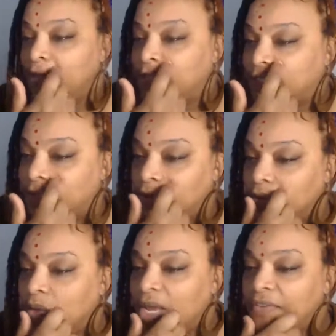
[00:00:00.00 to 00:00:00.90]
So
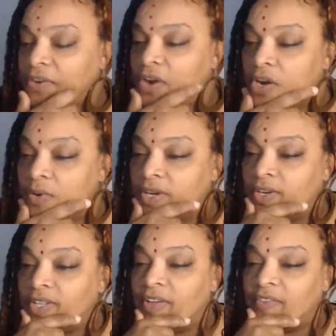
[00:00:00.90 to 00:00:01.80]
you want to have a card around
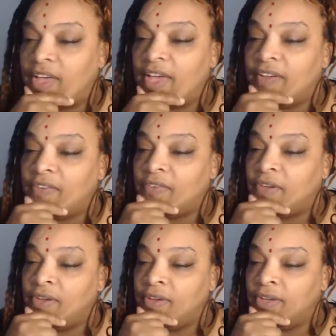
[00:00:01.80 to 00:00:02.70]
your love life.
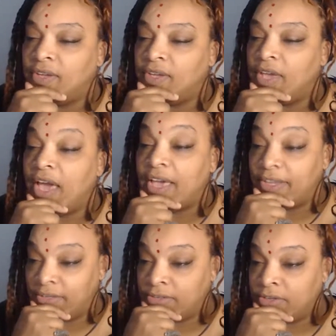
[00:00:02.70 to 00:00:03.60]

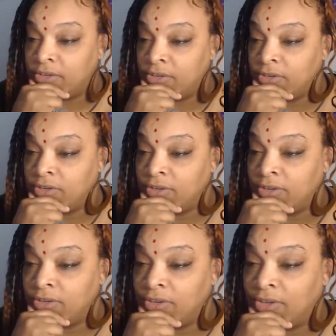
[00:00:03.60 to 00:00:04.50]
Yes.
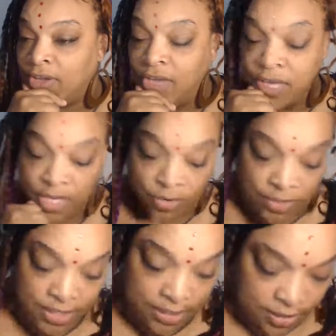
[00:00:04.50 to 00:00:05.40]
You're
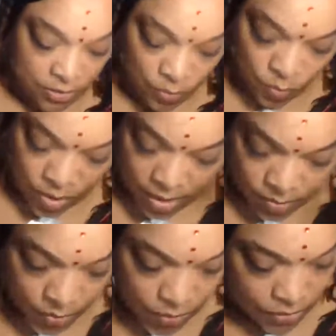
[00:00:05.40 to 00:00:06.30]
addicted to
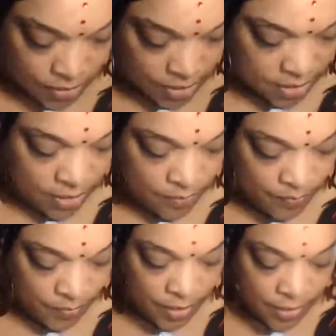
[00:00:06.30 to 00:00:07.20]
one person.
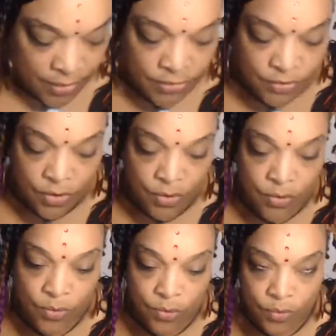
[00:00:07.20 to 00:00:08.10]

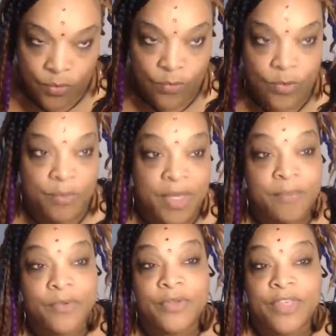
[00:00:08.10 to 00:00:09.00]
So
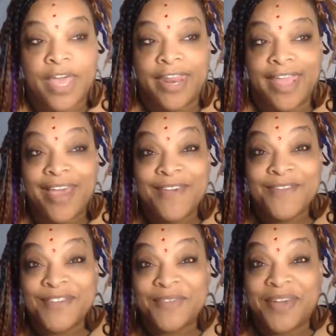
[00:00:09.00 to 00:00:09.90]
remember that
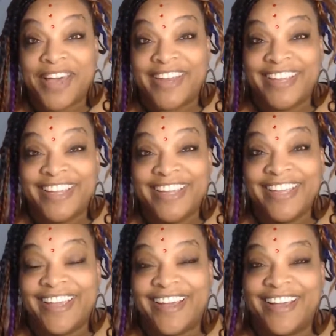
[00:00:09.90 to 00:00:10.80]
everybody
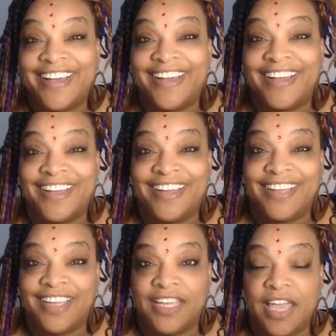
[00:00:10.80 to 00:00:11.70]

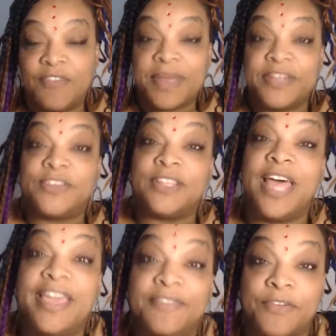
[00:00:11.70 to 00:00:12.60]
in your
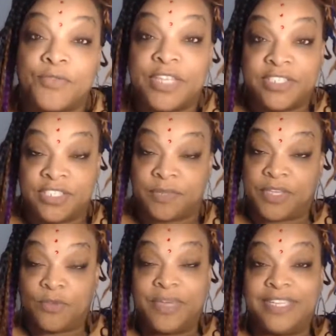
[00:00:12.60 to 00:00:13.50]
life, every relationship that
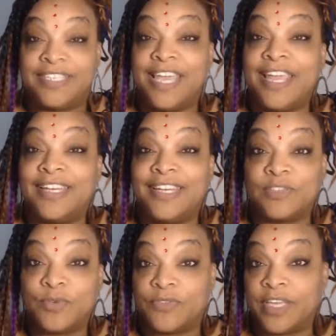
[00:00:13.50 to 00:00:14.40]
you maintain
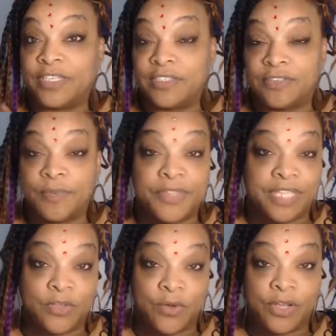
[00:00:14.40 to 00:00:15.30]
is a reflection of something
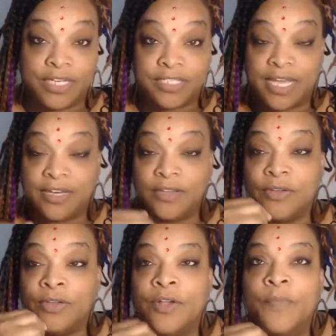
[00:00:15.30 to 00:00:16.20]
that's going on inside
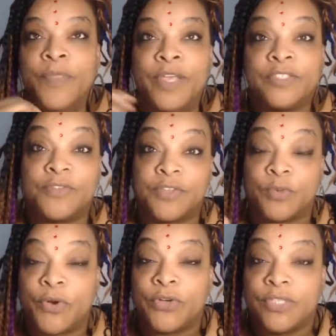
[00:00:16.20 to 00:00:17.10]
you. So if there's a
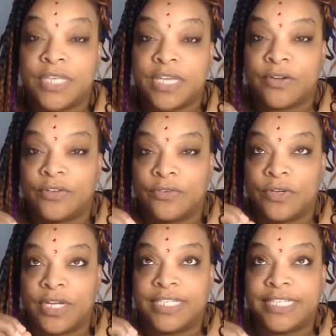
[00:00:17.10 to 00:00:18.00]
person that you're
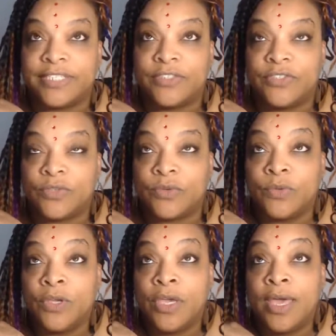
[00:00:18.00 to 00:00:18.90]
addicted to,
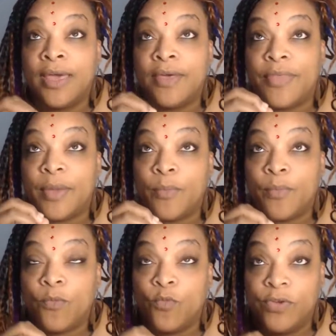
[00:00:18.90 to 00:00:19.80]
they
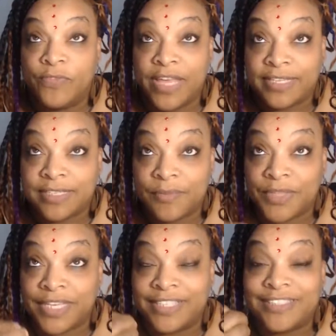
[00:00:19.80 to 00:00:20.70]
reflect
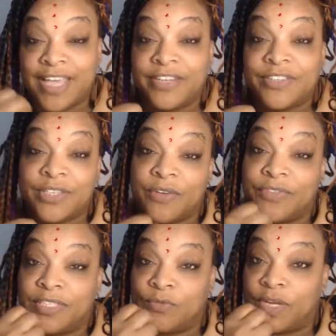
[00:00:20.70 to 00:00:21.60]
something inside yourself
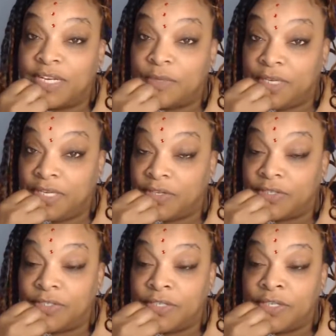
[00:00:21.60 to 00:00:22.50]
that's ready to be
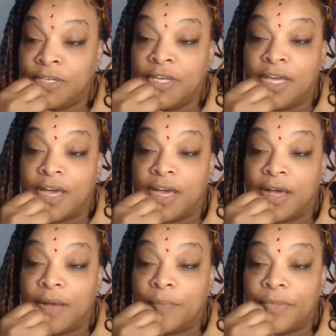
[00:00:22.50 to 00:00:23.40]
healed.
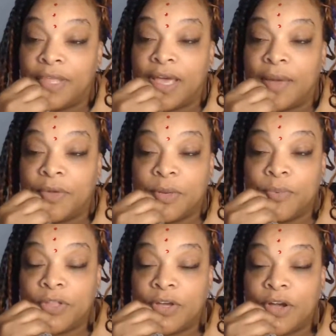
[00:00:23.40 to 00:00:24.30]
I'm going to
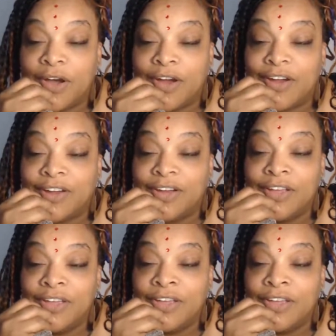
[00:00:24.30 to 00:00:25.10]
pull a card. I'm